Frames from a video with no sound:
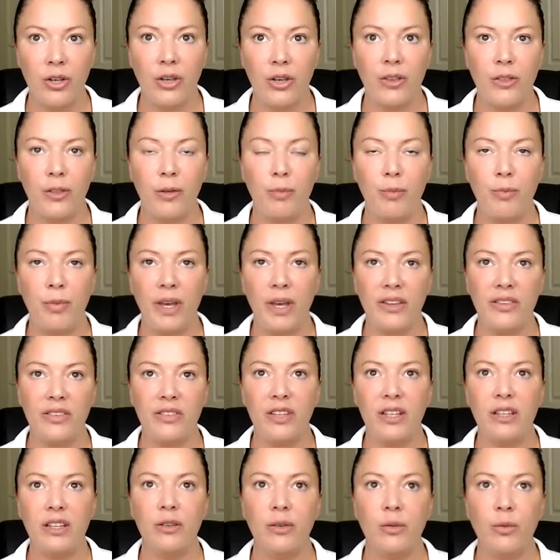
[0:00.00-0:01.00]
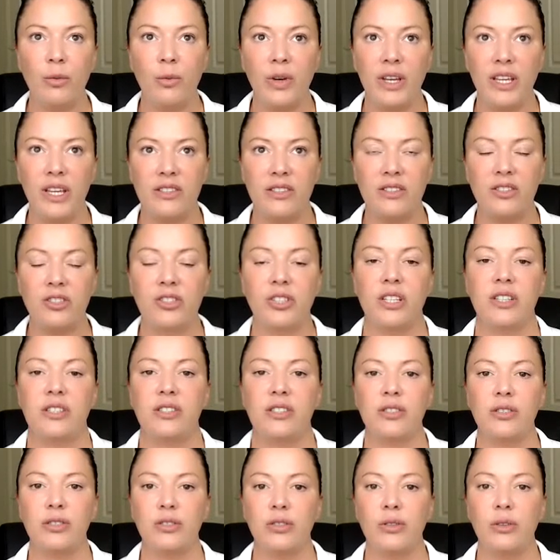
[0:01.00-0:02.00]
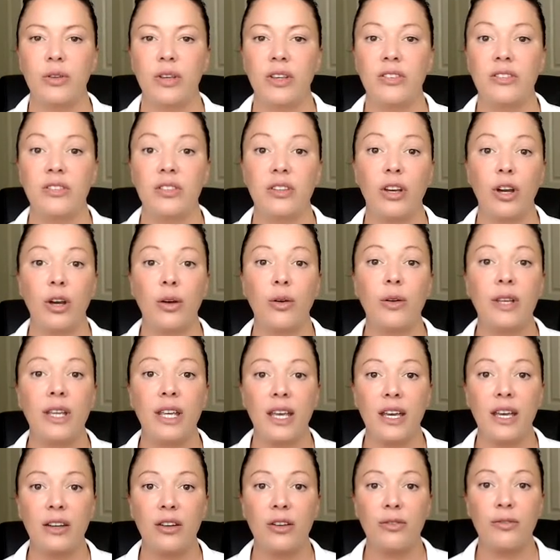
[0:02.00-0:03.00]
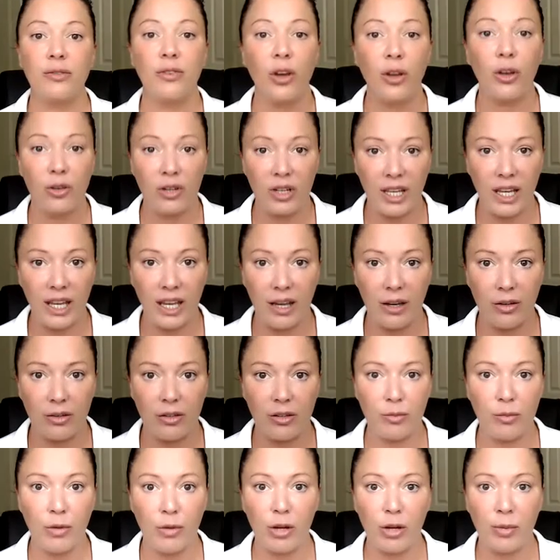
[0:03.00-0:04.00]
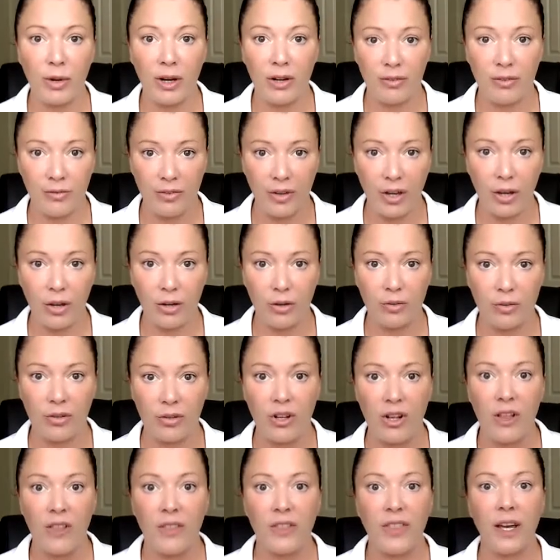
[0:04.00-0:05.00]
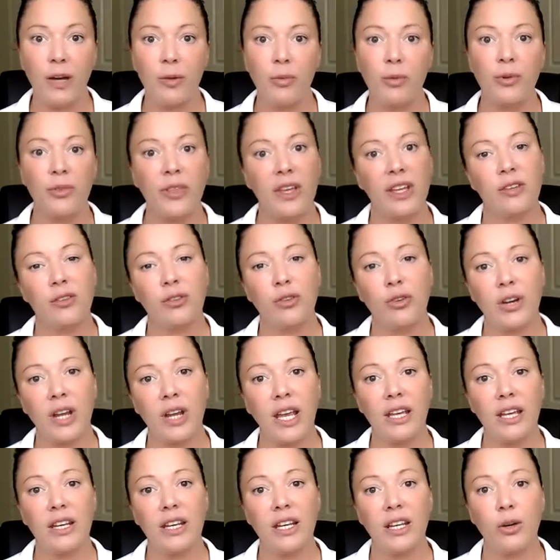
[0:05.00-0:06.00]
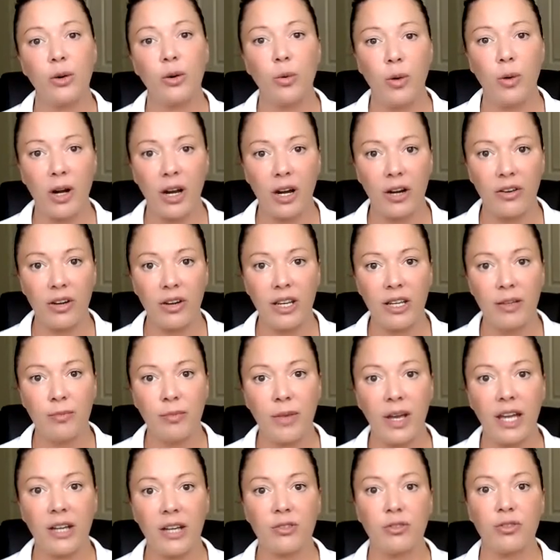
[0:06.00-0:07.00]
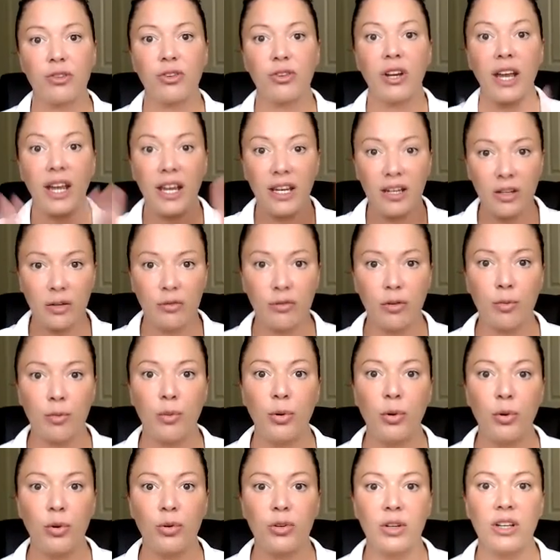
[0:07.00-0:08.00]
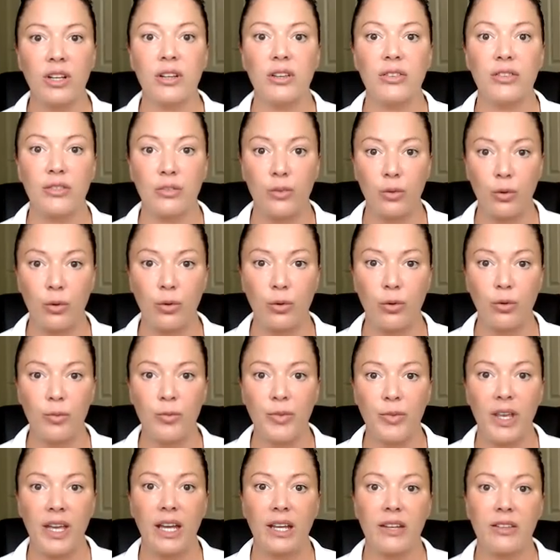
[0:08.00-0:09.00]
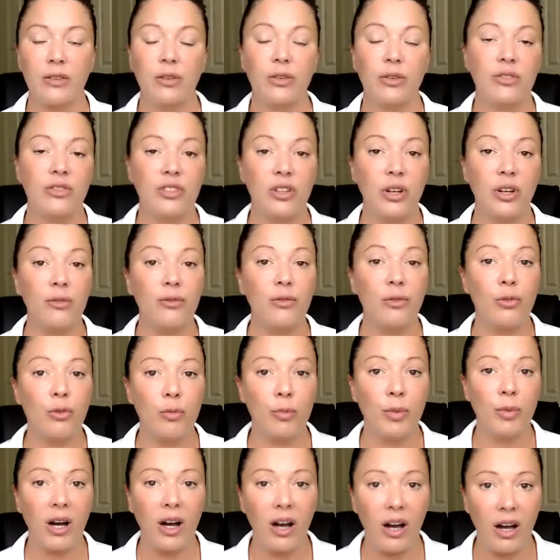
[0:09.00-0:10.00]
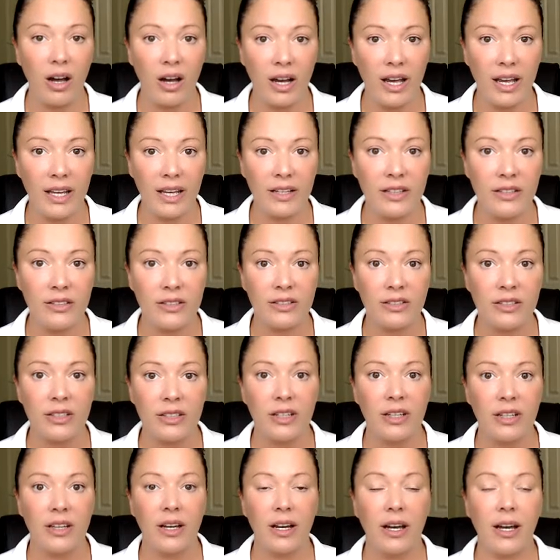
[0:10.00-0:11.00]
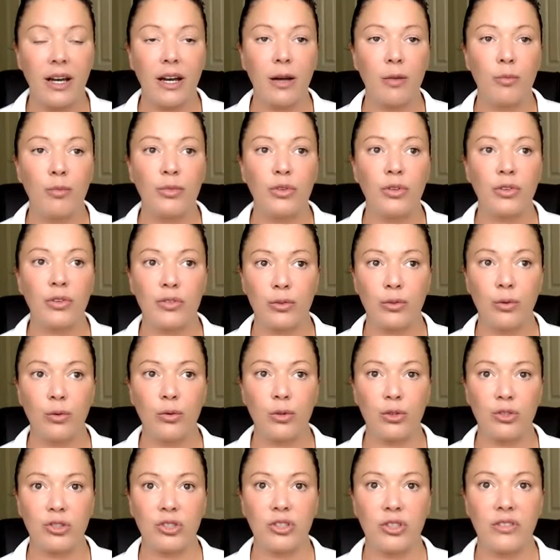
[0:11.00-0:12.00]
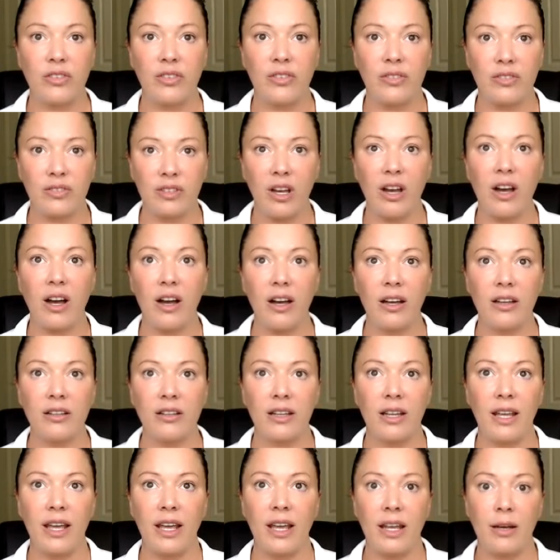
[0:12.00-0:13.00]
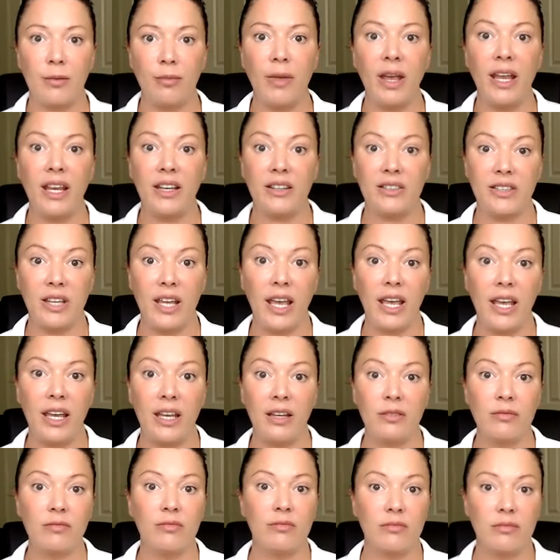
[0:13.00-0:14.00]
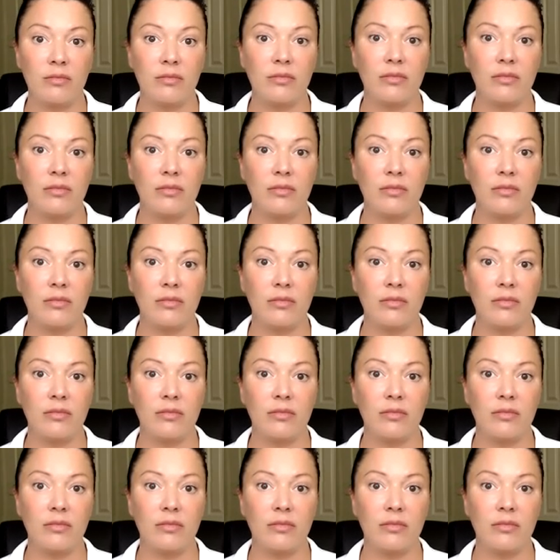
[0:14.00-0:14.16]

The best thing that we suggest to do is to go and get a phone account, a mobile phone. That will then create an inquiry and create a report and a score. And as long as you don't fall behind, your score should start and maintain